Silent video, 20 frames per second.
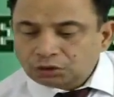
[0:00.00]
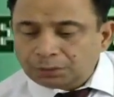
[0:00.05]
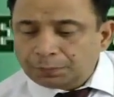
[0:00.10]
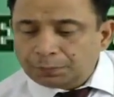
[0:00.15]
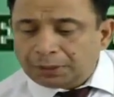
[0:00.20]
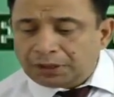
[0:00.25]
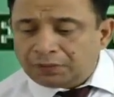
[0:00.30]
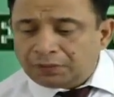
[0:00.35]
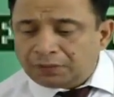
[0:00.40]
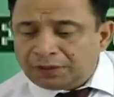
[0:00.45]

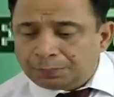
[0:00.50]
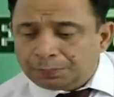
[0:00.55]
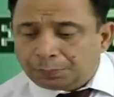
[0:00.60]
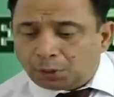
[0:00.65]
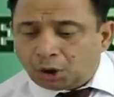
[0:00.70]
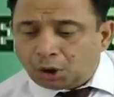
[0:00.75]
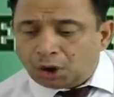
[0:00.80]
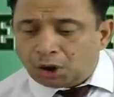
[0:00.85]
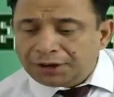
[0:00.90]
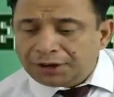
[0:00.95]
between
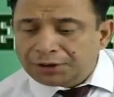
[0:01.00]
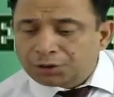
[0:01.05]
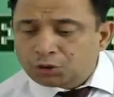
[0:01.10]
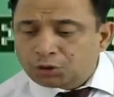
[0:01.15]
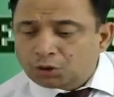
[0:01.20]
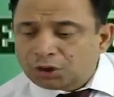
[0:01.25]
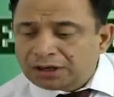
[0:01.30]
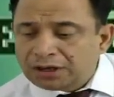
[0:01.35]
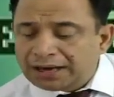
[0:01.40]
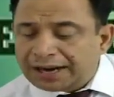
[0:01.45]
bond
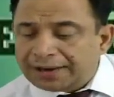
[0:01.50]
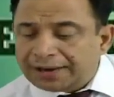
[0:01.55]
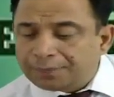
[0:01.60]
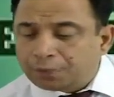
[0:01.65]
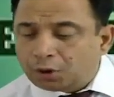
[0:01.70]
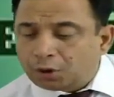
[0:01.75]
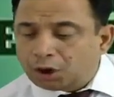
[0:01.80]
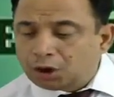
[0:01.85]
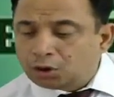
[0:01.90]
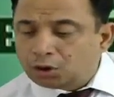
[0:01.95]
issuer
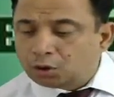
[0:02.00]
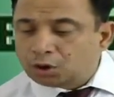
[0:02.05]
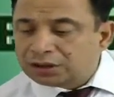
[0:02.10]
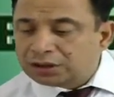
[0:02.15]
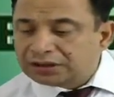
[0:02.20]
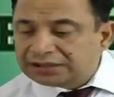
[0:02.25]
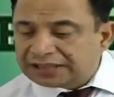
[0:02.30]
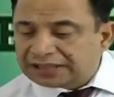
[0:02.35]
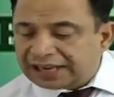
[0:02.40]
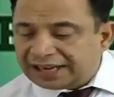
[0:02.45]
and bond holders,